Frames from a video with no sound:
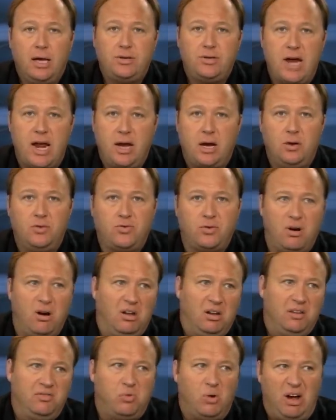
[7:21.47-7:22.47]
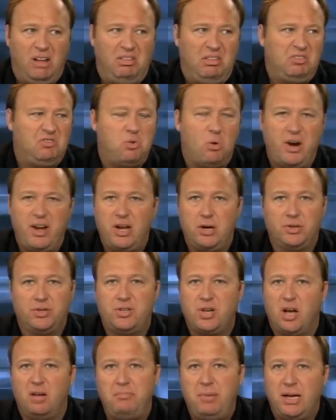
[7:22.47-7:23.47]
and take control of what, the 20 or
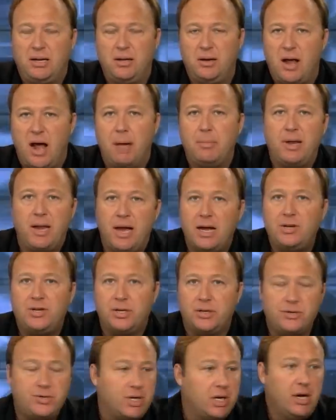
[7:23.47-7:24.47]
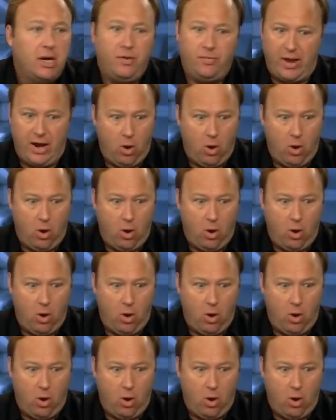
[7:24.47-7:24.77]
so big denominations.